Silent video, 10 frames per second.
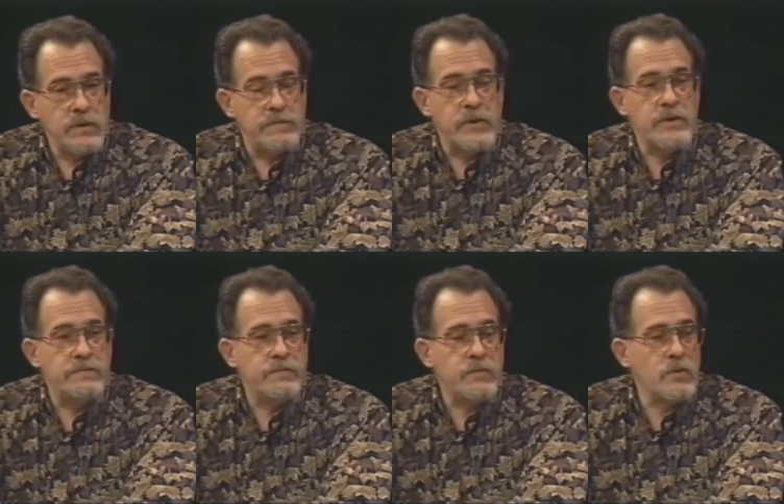very
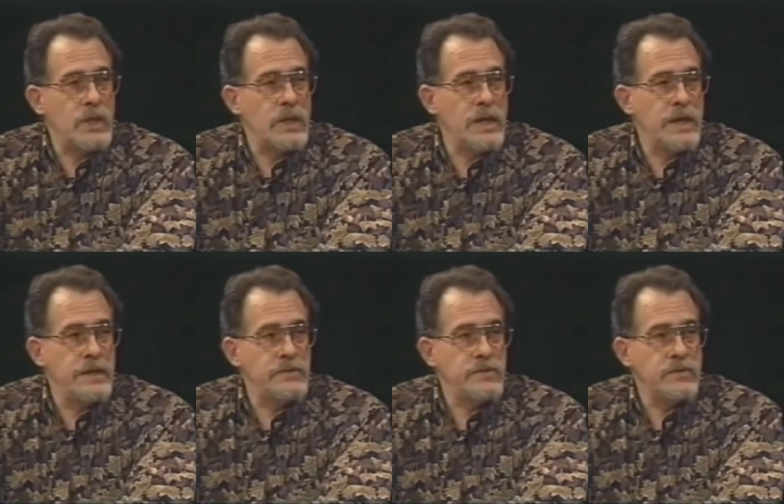
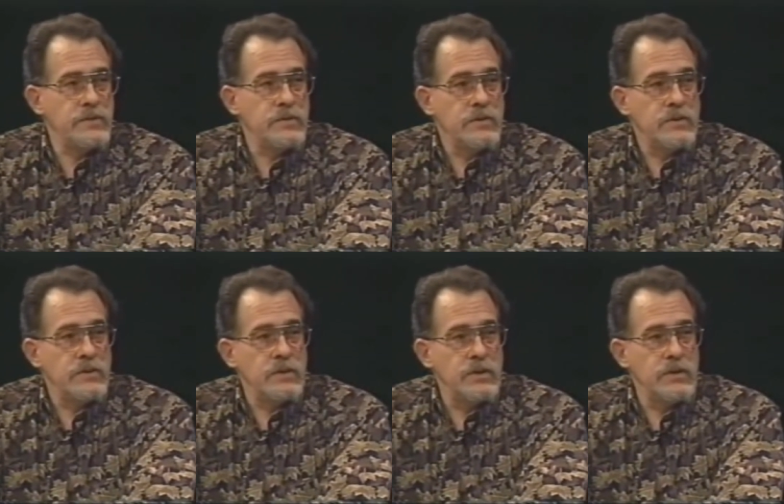formalized
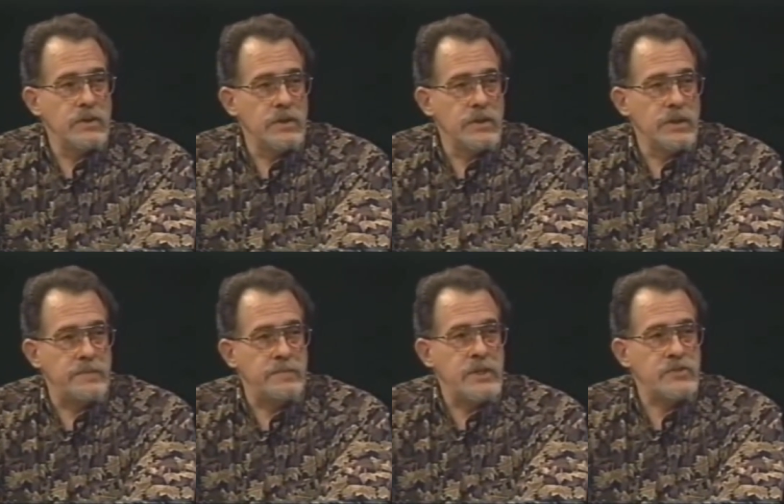
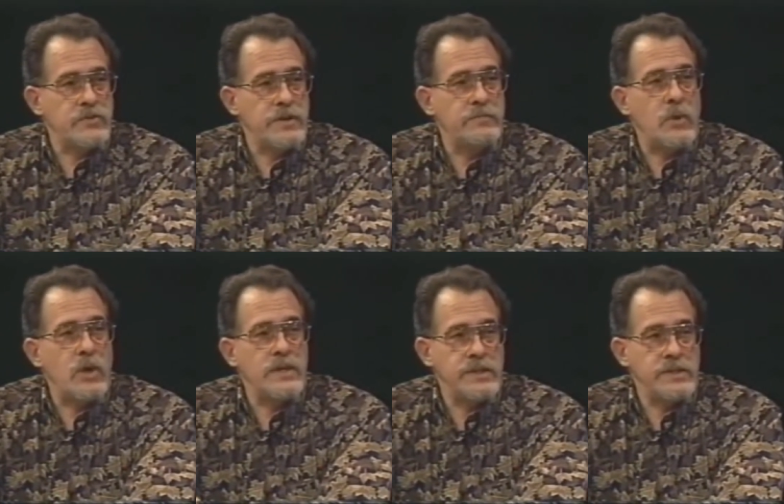administrative
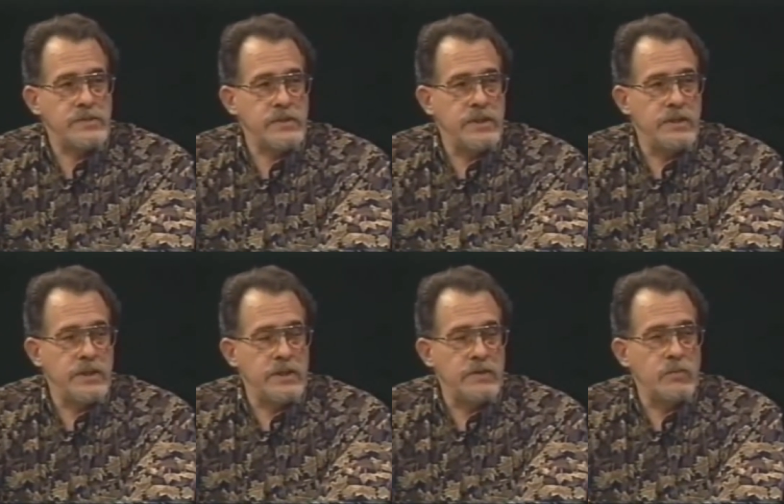process
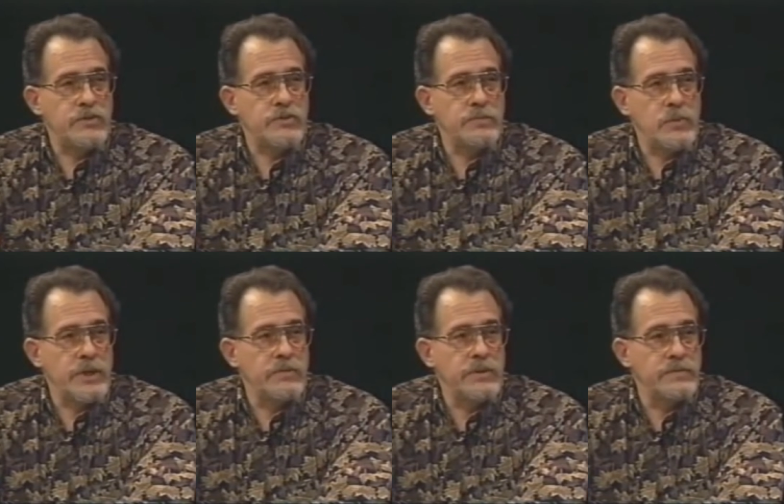in which to
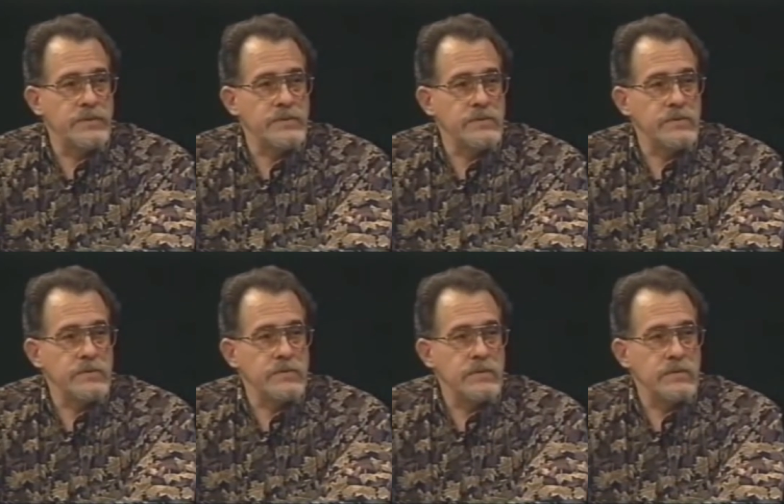bring grievances?